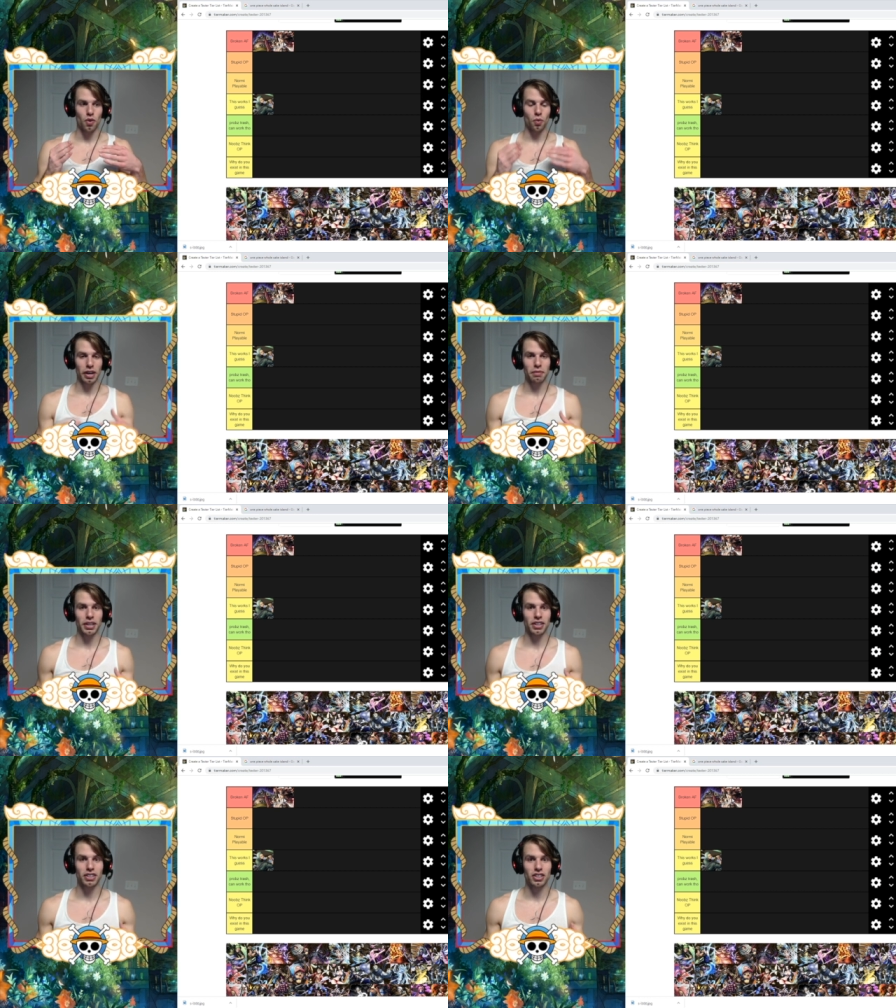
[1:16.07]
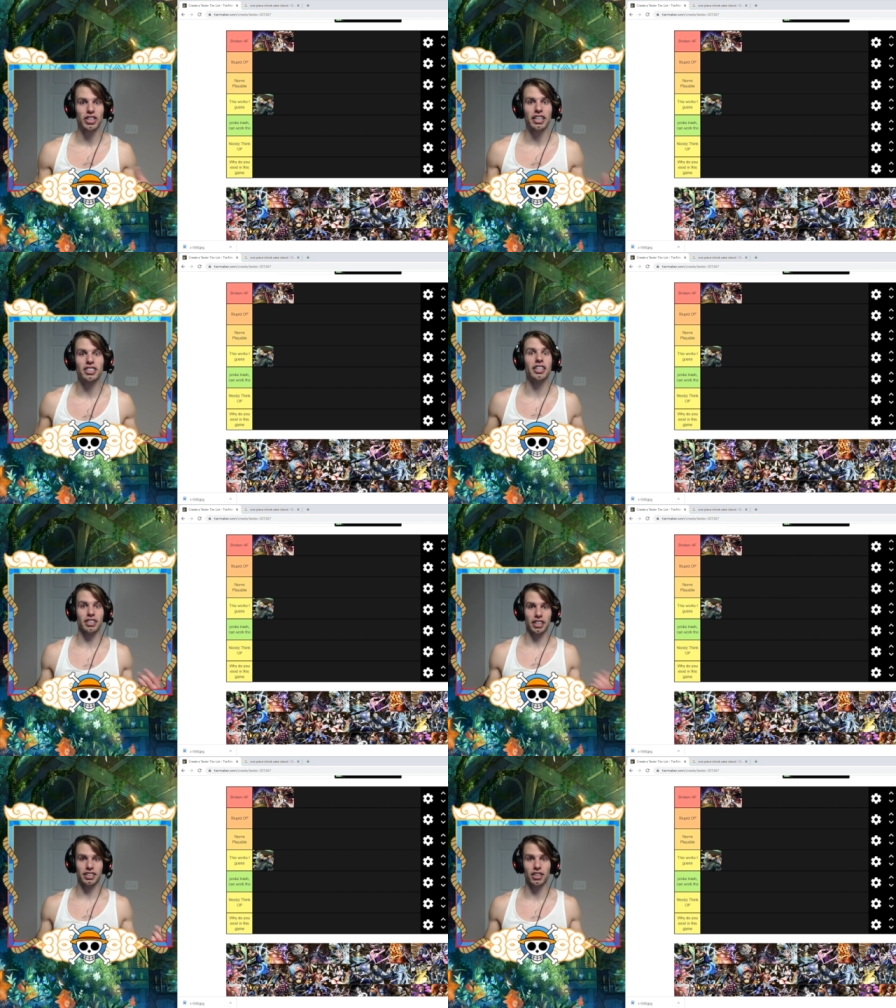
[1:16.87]
Whitebeard takes
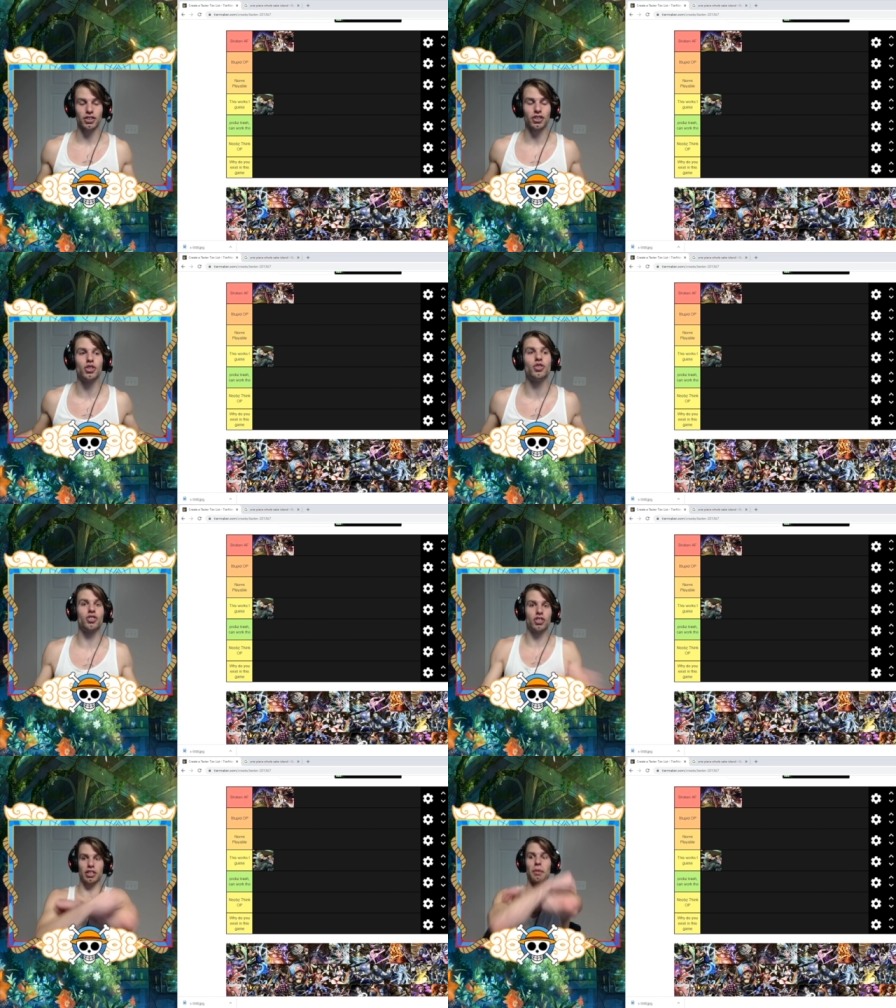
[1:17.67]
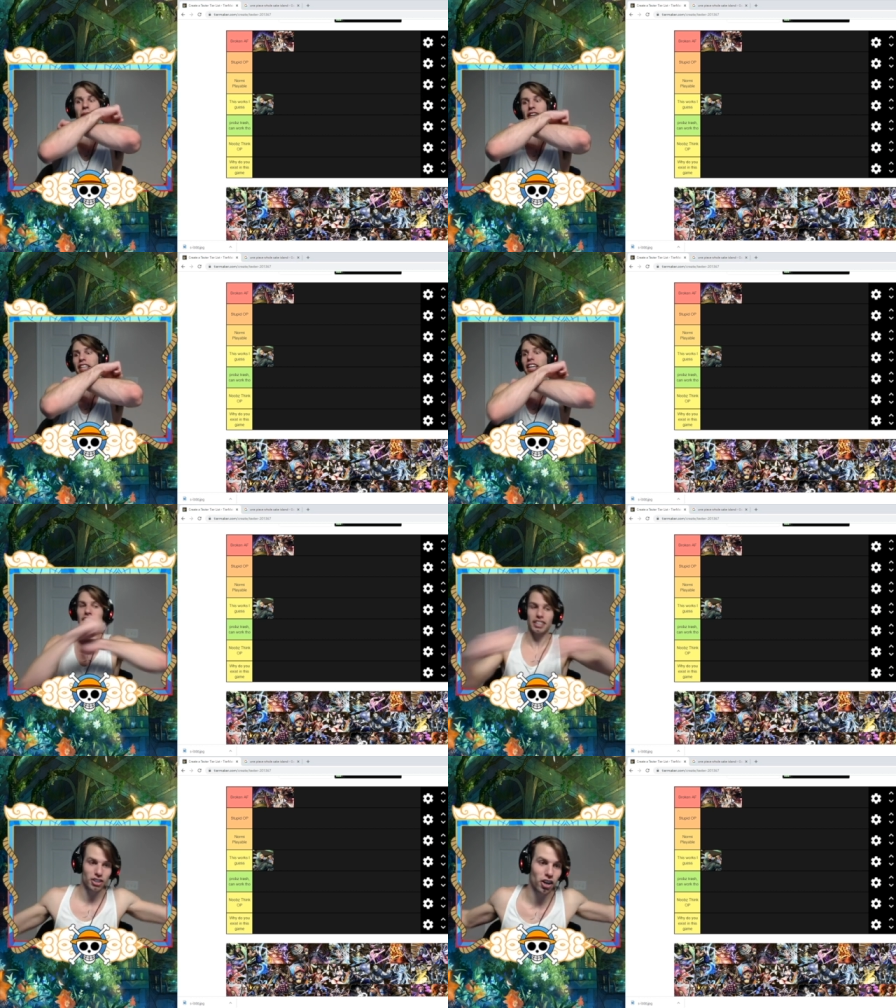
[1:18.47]
his like skill 2, does that big thing,
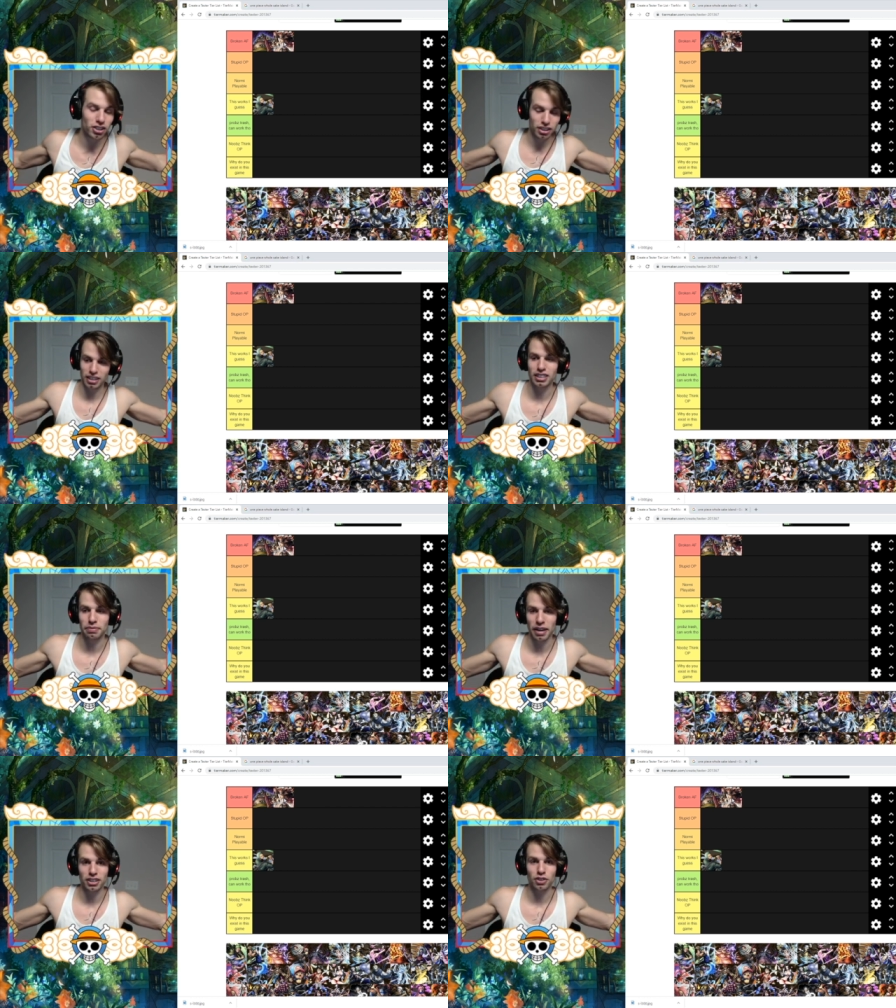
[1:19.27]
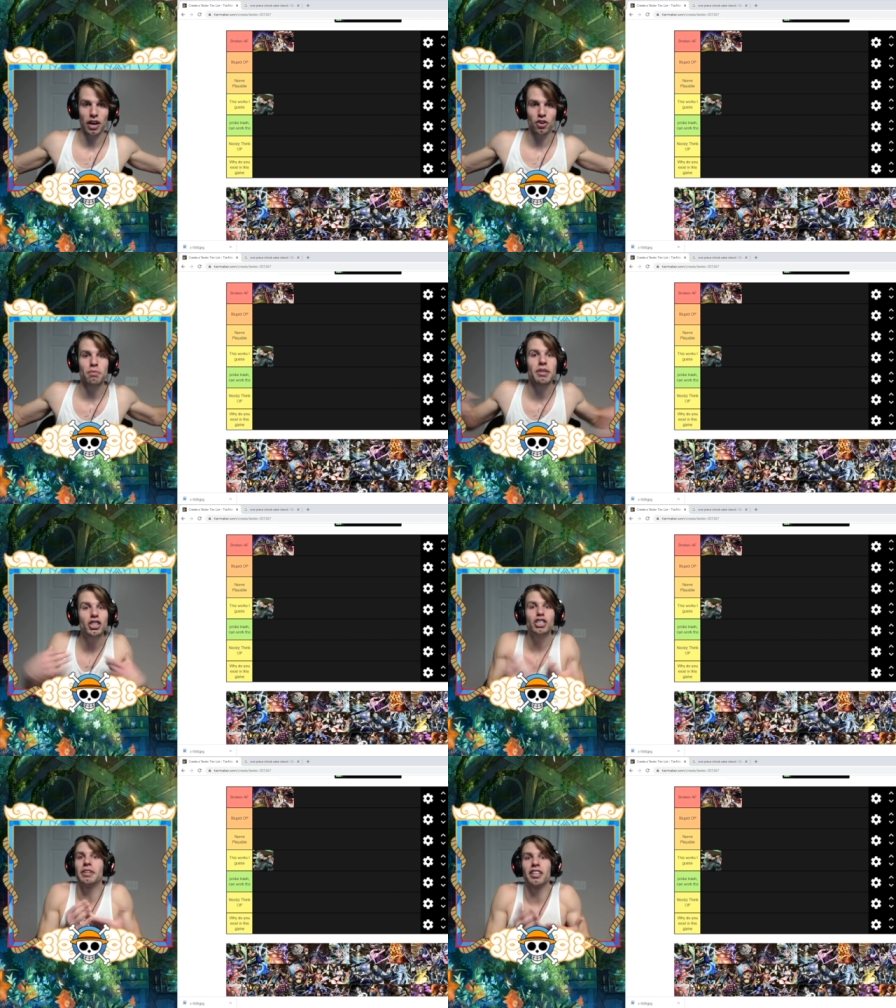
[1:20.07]
and then charges and then smashes around him.
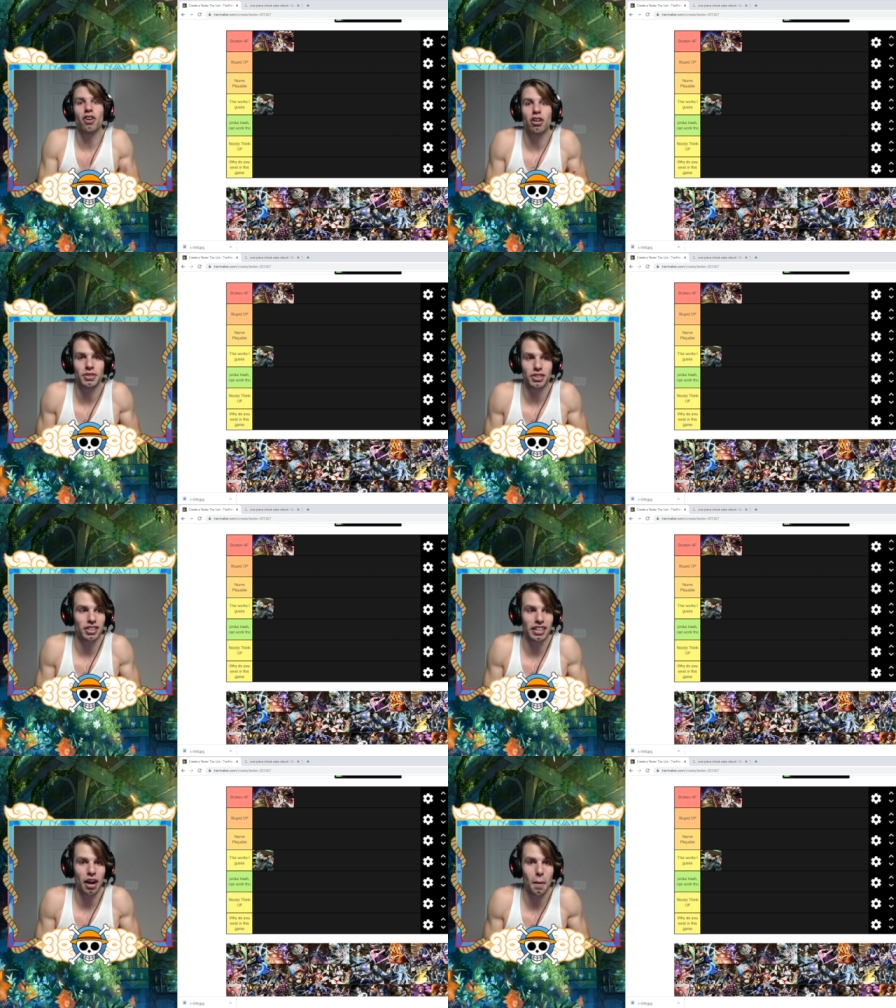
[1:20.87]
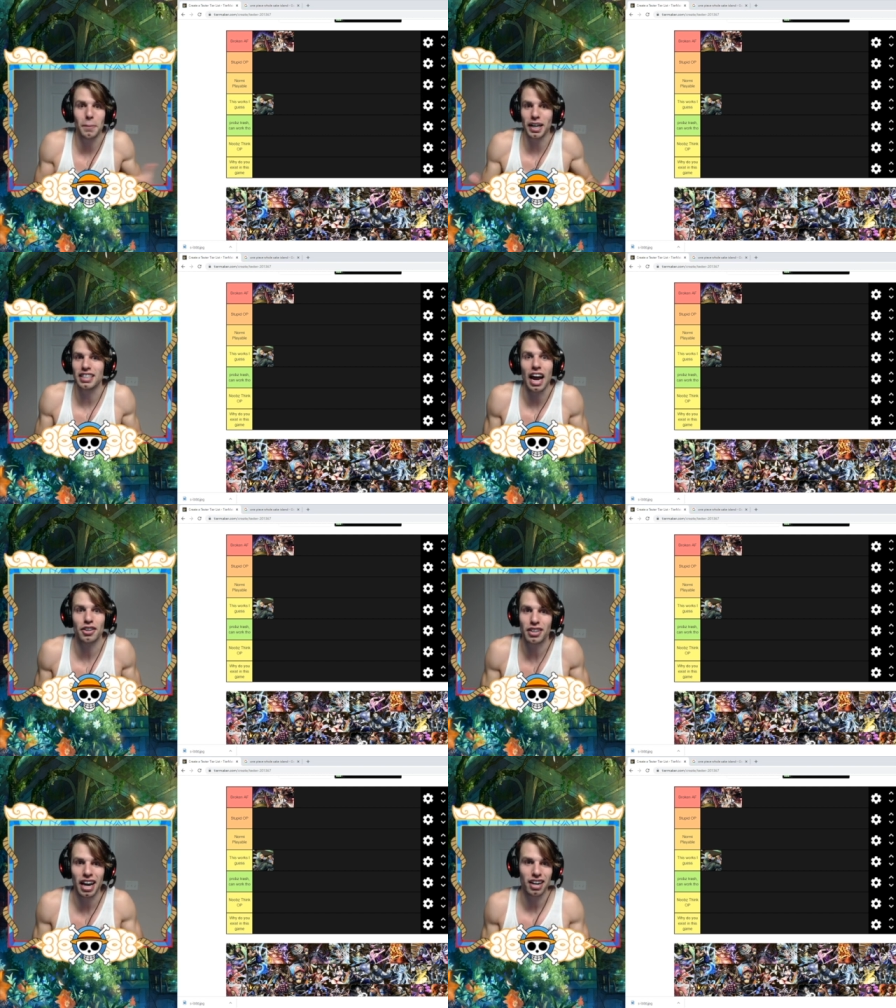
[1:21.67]
He should be invulnerable during that. But he's not.
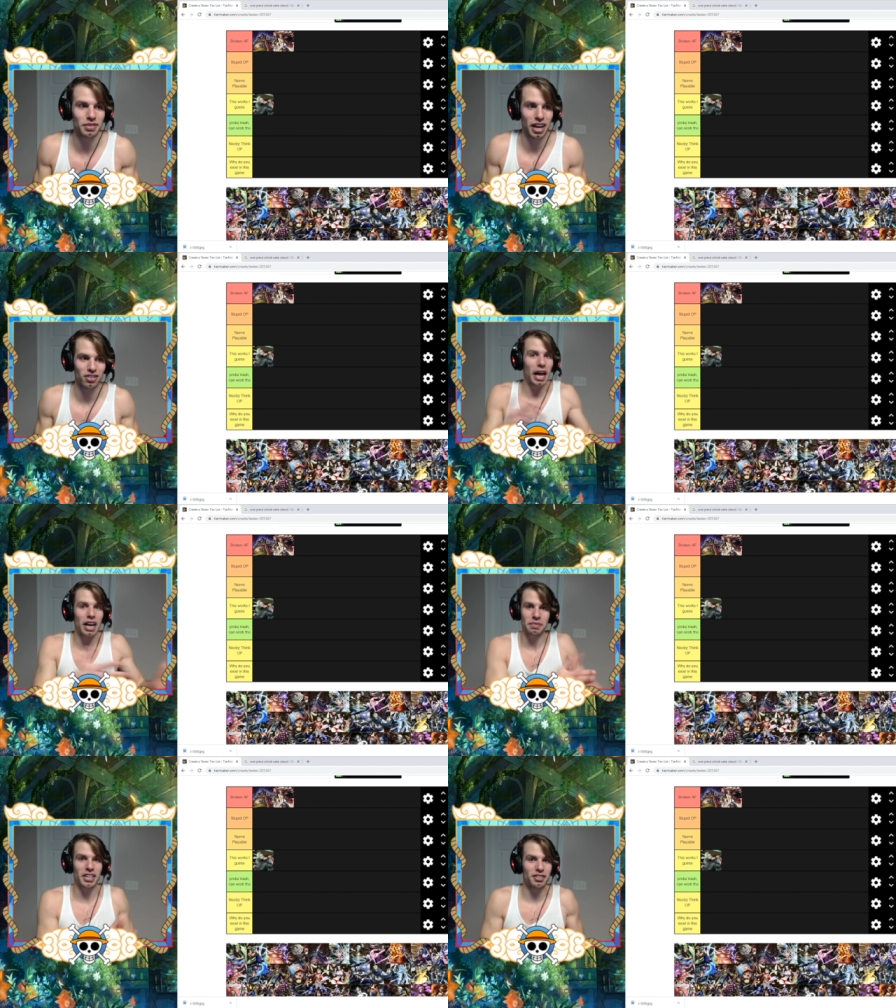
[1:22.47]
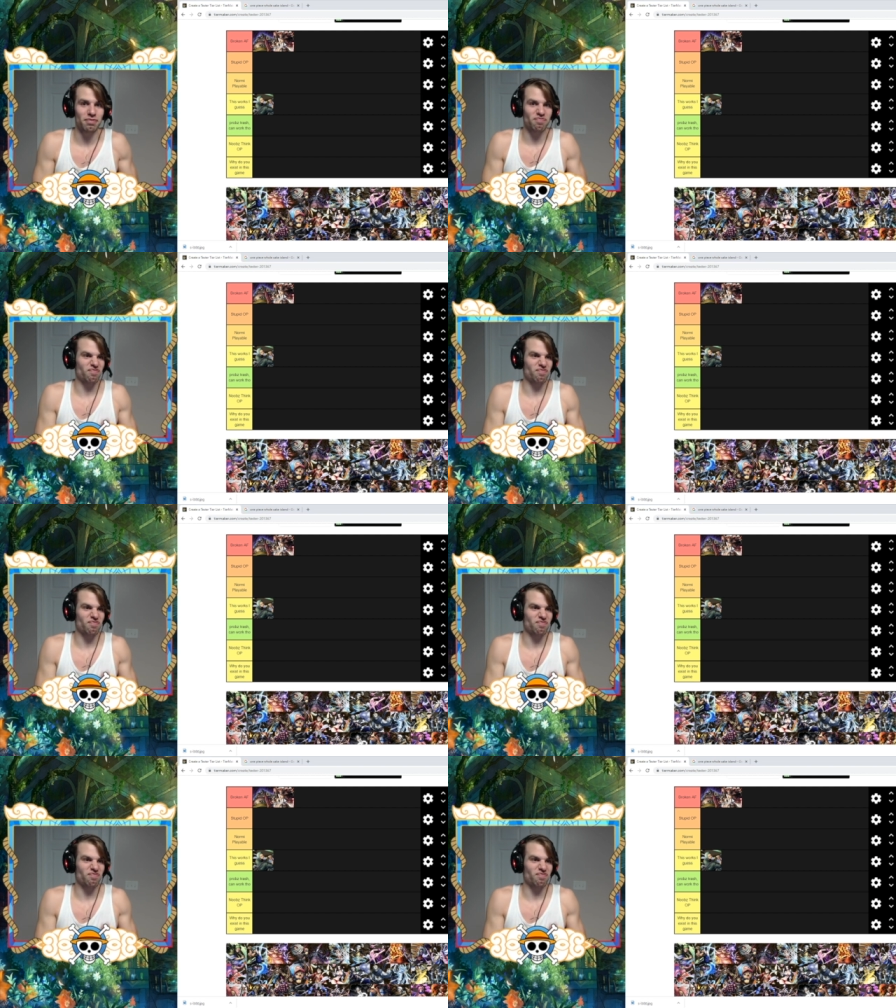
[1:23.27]
You can knock him down. Blackbeard